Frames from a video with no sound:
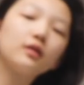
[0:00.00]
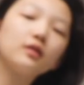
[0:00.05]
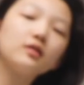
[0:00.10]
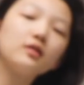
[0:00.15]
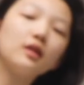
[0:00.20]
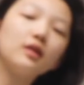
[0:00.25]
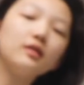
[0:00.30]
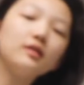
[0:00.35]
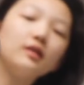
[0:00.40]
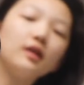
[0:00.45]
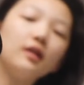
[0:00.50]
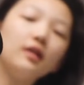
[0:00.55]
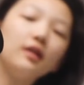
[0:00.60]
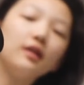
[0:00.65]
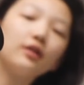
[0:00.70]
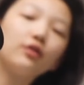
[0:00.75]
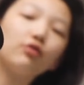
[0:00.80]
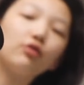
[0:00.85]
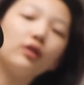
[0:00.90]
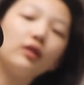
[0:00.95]

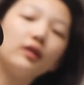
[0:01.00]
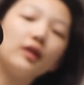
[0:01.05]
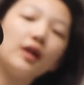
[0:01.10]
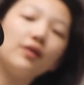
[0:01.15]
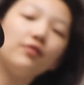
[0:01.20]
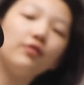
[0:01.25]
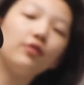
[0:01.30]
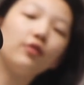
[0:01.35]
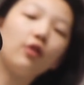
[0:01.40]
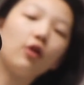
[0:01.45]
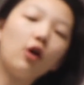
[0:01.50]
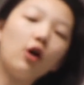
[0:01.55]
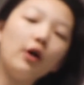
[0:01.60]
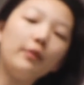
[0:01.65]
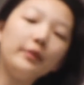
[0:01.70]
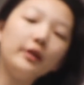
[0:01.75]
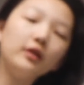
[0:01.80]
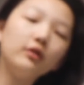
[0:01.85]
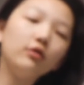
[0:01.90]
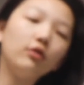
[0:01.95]
Centella Green Level
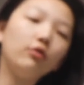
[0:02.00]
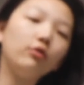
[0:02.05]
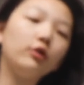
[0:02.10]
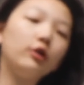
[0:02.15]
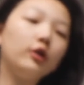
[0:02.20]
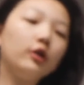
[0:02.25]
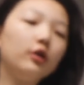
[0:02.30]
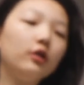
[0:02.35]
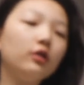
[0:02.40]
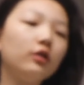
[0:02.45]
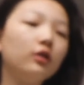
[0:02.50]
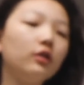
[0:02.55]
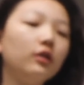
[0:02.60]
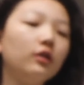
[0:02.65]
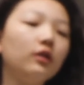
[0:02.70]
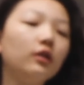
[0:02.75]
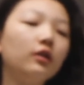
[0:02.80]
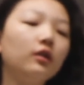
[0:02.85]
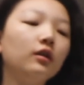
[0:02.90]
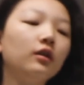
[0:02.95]
Calming Toner
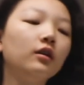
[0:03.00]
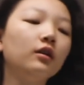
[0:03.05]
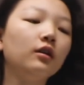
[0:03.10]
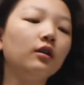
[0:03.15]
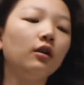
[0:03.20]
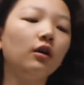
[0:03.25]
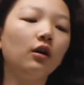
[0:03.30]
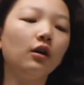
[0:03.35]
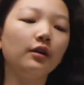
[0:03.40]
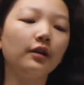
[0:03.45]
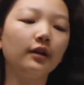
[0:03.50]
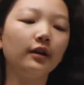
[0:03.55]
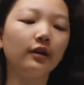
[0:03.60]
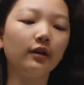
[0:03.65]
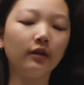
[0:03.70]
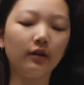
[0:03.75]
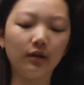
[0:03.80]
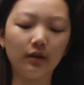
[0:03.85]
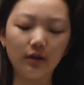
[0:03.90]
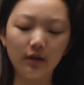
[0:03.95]
on
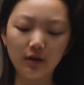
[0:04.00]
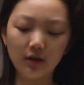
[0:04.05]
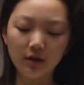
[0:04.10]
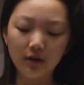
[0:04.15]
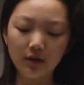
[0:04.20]
a